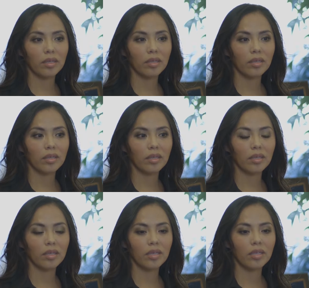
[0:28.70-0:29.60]

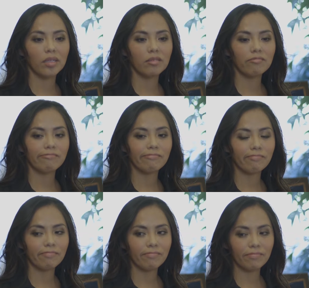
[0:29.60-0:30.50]

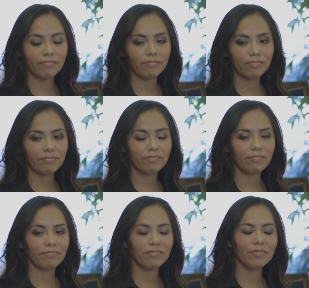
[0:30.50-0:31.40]

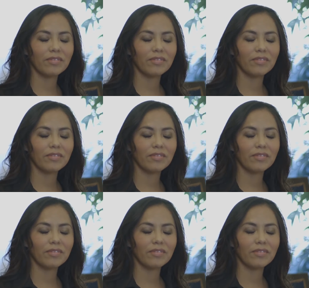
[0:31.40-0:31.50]
(no one is talking)